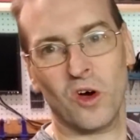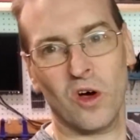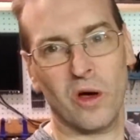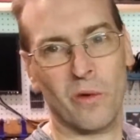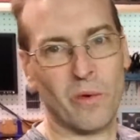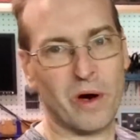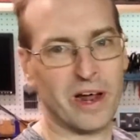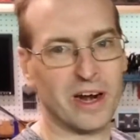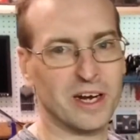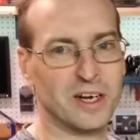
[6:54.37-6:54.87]
I
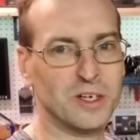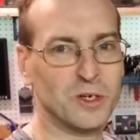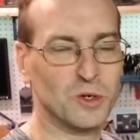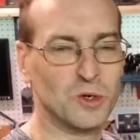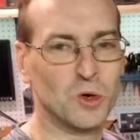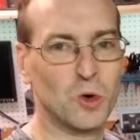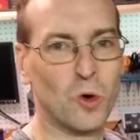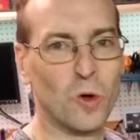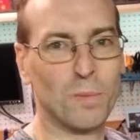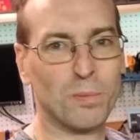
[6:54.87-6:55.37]
want to do
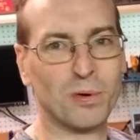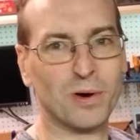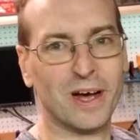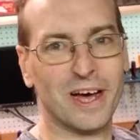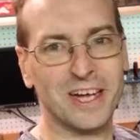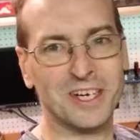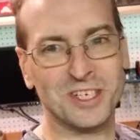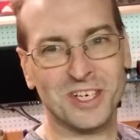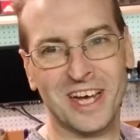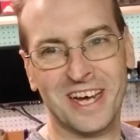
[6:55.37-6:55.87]
cool
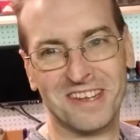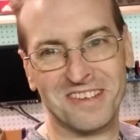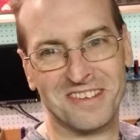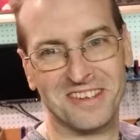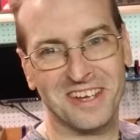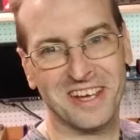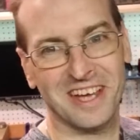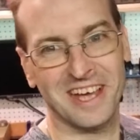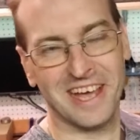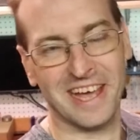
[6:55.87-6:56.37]
projects,
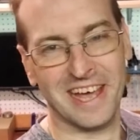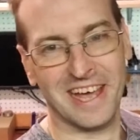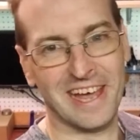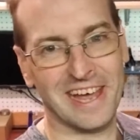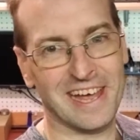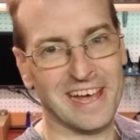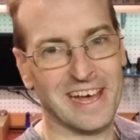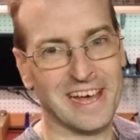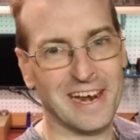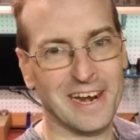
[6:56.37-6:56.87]

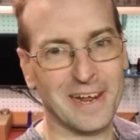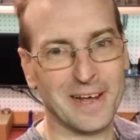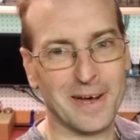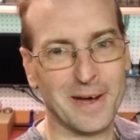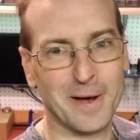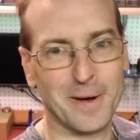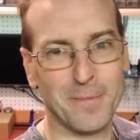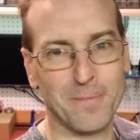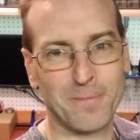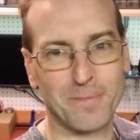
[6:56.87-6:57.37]
and
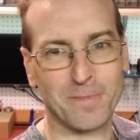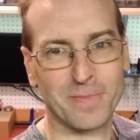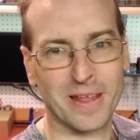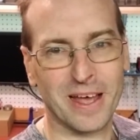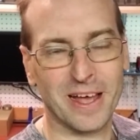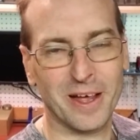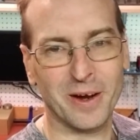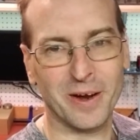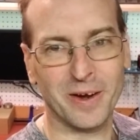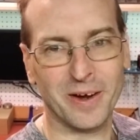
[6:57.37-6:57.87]

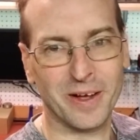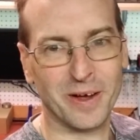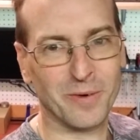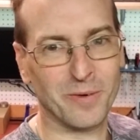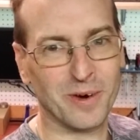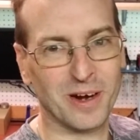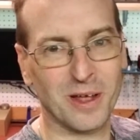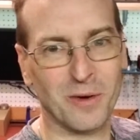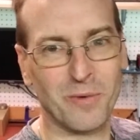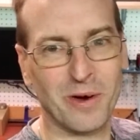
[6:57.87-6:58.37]
I
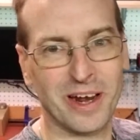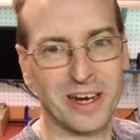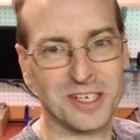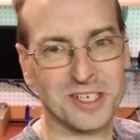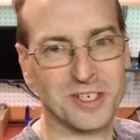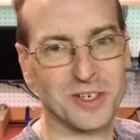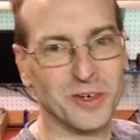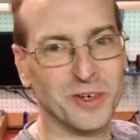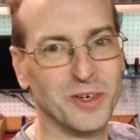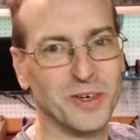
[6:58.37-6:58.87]
really want to
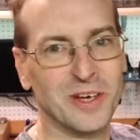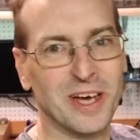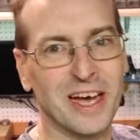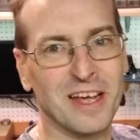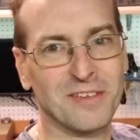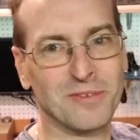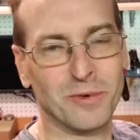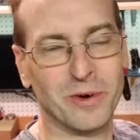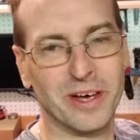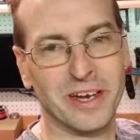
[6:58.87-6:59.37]
show you
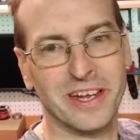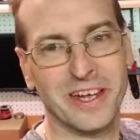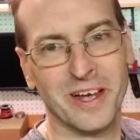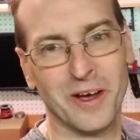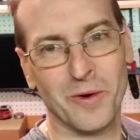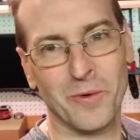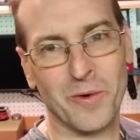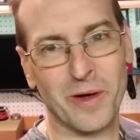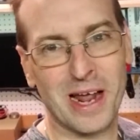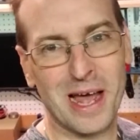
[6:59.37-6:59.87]
guys what
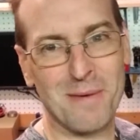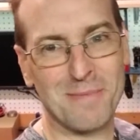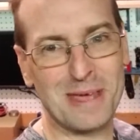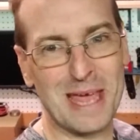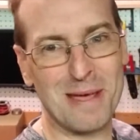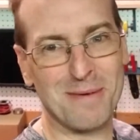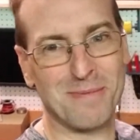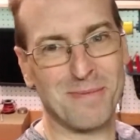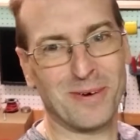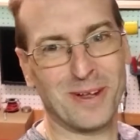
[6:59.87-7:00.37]
I'm
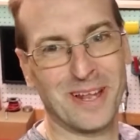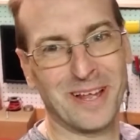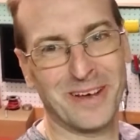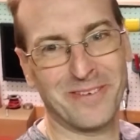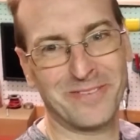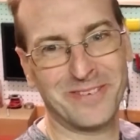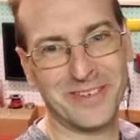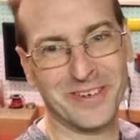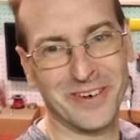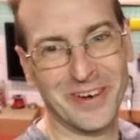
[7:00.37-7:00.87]
capable
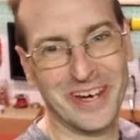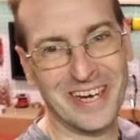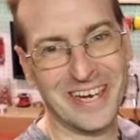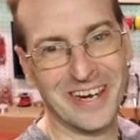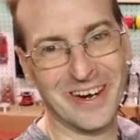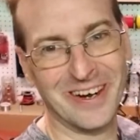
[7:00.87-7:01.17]
of doing here in